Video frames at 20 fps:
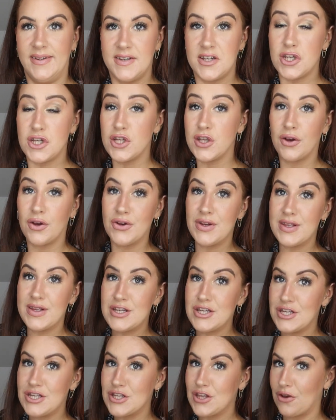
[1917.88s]

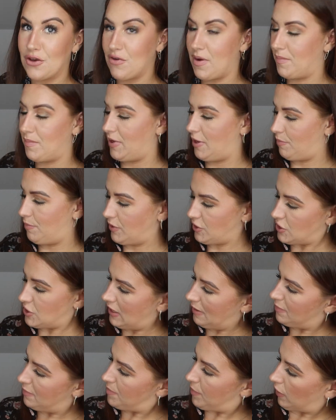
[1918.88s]
She's so grumpy, but
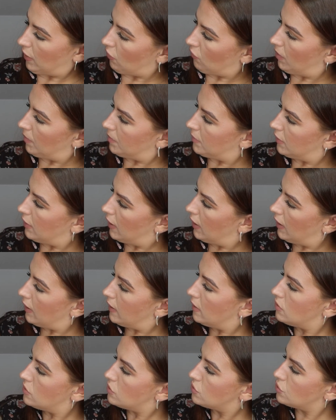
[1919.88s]
she let me pick her up
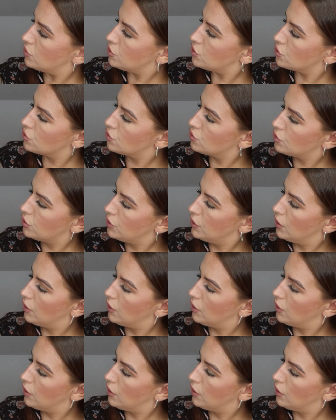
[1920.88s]
today. Oh, she's a good